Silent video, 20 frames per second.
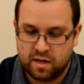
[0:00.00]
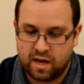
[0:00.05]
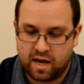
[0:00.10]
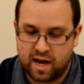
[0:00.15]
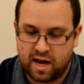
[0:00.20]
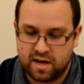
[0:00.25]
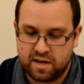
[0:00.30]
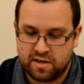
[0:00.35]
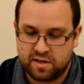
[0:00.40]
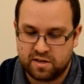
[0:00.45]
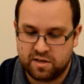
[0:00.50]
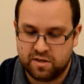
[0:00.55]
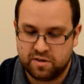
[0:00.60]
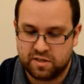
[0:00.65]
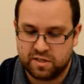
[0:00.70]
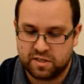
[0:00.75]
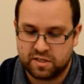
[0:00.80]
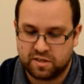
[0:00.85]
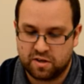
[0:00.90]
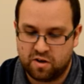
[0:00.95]
and you can
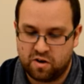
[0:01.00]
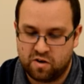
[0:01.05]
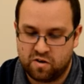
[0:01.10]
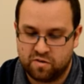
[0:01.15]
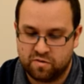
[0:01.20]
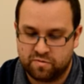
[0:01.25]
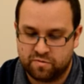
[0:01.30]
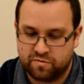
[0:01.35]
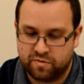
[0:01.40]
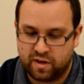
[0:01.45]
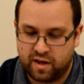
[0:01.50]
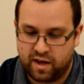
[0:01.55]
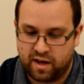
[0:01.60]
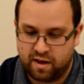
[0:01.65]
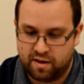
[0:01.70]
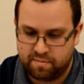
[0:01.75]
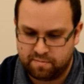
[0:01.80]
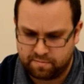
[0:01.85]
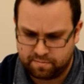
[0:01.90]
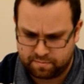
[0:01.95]
use this of.
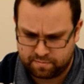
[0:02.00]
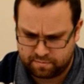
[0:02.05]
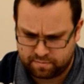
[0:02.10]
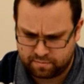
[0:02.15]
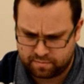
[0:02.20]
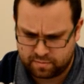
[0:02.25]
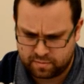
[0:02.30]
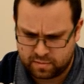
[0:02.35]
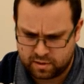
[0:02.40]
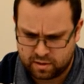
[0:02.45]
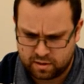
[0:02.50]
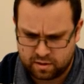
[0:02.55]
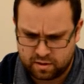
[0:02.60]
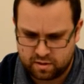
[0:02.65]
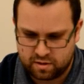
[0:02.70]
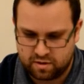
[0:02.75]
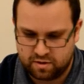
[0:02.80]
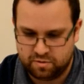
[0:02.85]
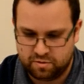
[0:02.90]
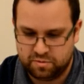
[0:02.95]
Um,
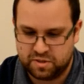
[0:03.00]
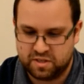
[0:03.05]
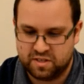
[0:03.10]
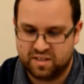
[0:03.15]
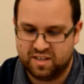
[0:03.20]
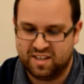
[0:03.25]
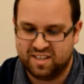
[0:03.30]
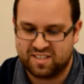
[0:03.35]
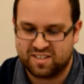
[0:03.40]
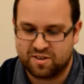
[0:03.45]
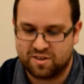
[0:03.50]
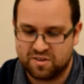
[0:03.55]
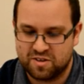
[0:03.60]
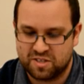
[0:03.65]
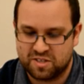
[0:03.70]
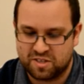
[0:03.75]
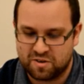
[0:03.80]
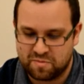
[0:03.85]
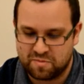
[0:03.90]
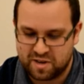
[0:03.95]
oops, it's got
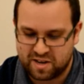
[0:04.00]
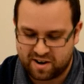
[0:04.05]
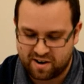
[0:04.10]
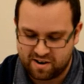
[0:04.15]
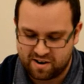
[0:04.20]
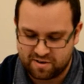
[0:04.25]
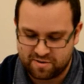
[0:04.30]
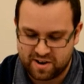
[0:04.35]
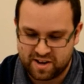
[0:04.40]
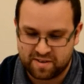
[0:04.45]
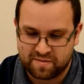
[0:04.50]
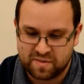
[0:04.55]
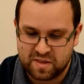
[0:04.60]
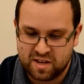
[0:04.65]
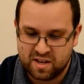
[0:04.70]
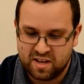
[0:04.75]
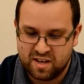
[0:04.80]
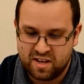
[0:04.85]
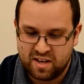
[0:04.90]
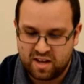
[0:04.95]
it's got a bit carried away.
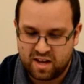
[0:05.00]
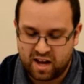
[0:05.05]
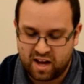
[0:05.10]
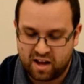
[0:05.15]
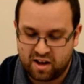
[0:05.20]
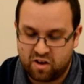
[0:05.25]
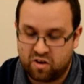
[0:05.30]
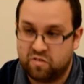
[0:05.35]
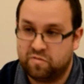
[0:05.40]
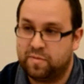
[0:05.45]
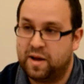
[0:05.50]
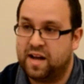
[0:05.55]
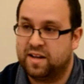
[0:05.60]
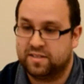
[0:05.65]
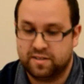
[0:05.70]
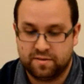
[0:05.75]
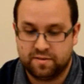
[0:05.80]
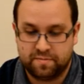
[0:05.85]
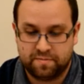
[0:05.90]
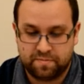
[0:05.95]
Uh, of
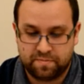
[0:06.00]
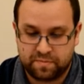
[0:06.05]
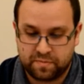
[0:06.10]
pattern,